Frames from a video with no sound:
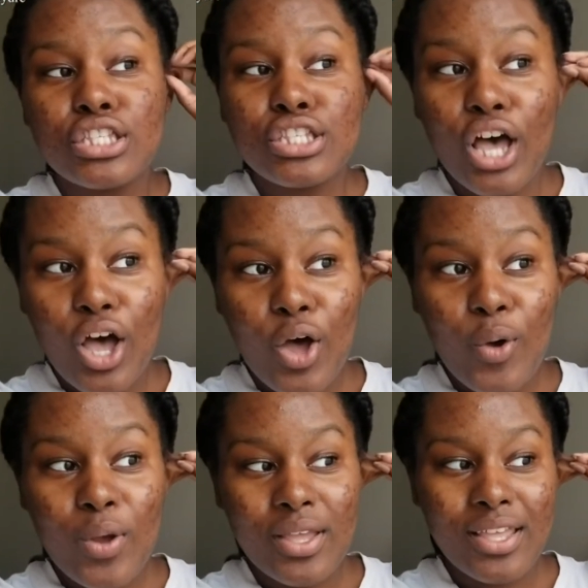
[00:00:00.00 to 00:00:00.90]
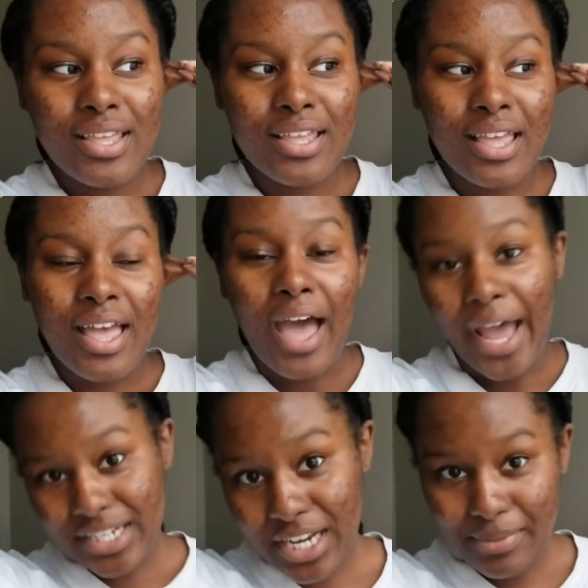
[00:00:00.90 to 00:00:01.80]
So I
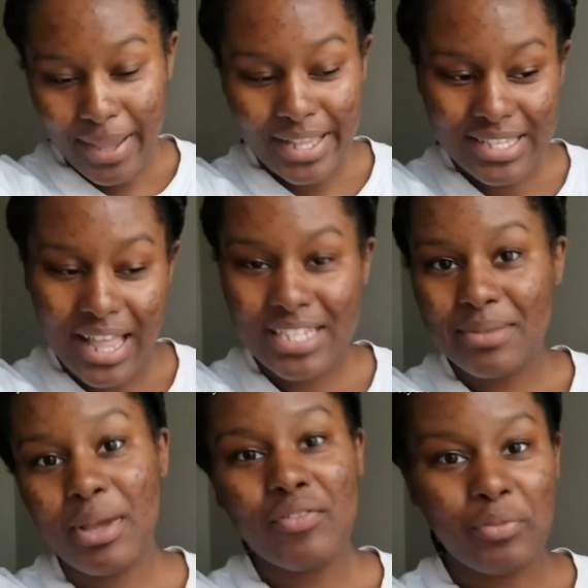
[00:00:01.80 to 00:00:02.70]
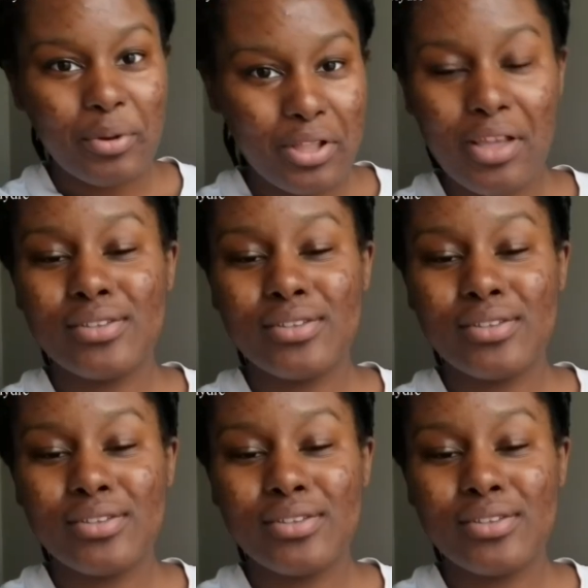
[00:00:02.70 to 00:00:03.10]
changed back into like some comfortable clothes.